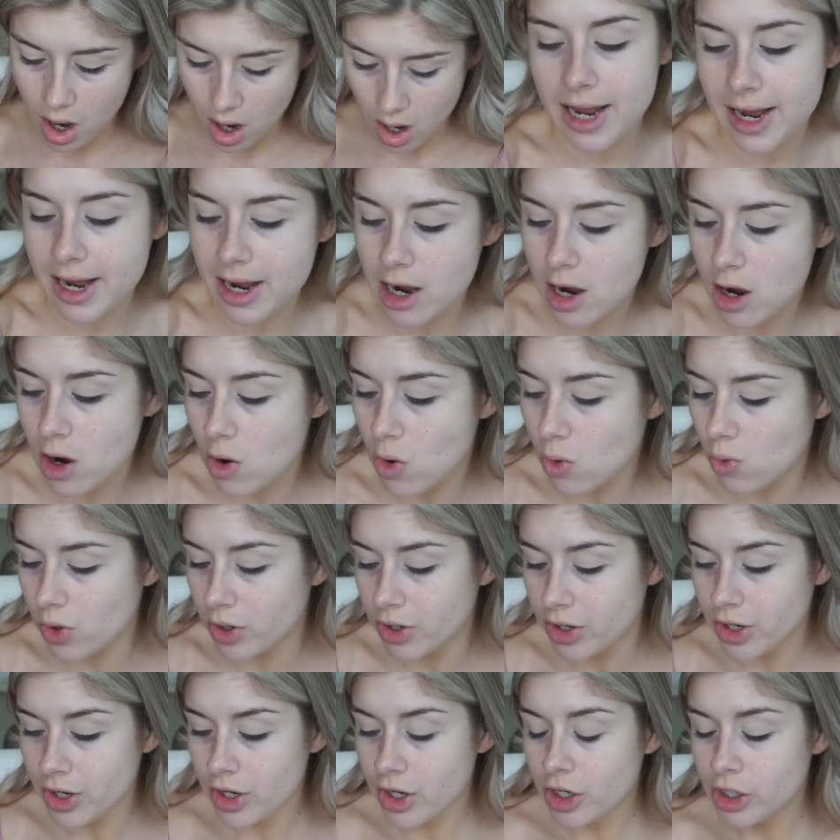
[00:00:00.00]

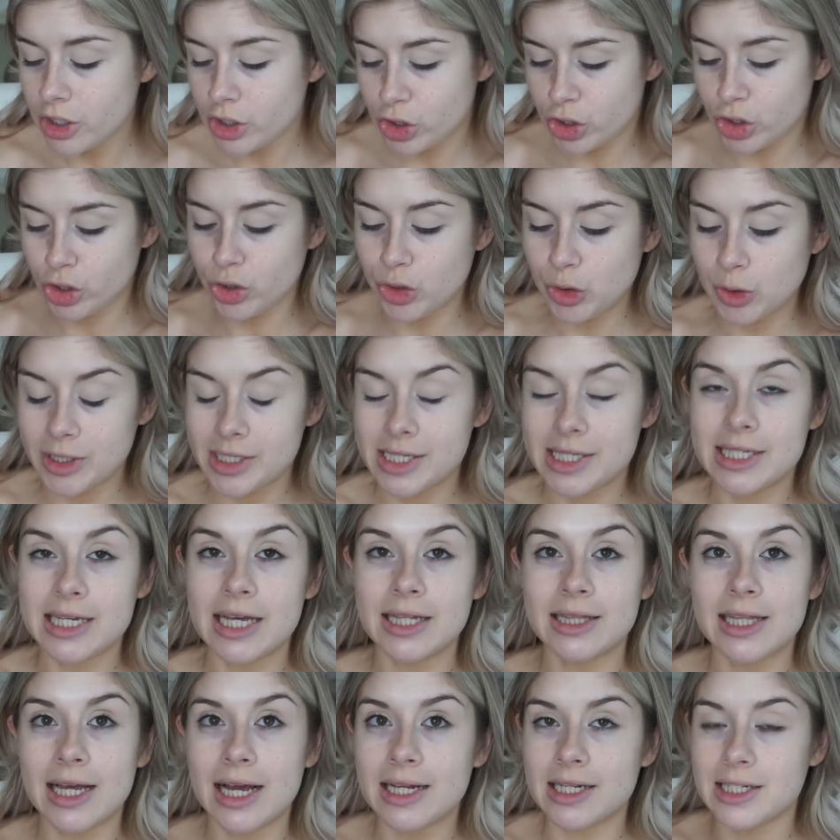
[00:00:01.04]
Now, to
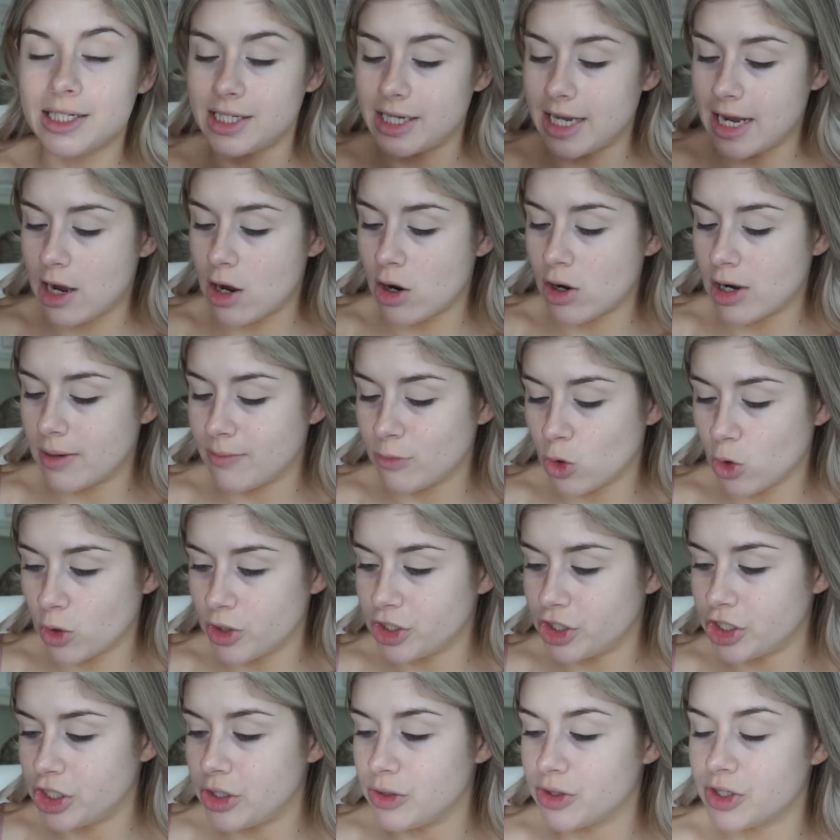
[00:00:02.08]
set that down, I'm
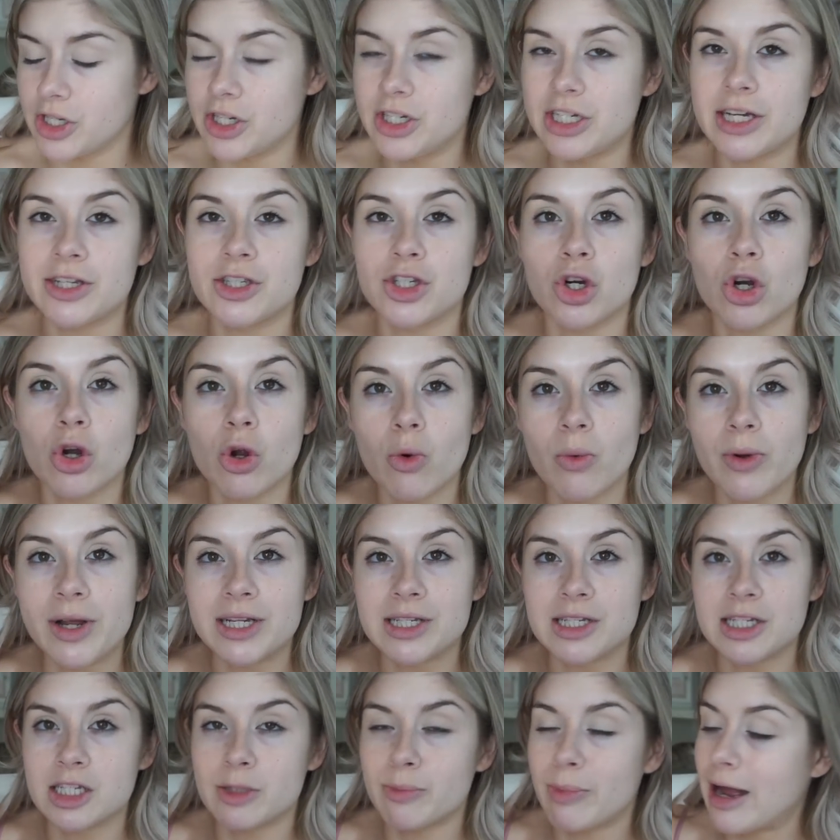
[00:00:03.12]
going to use a Desert
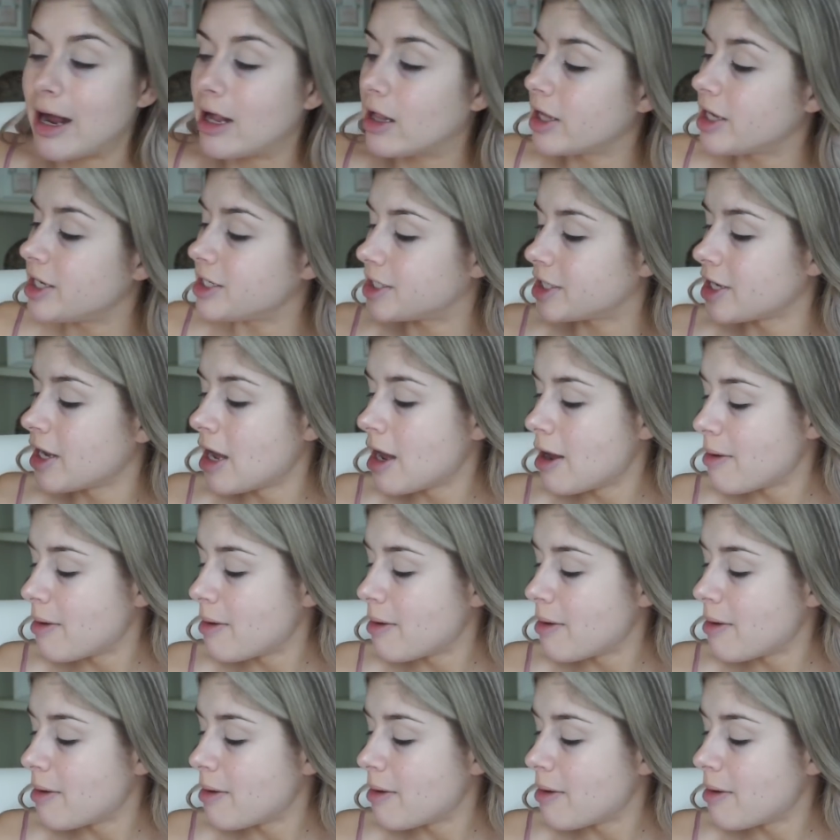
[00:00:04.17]
Oasis palette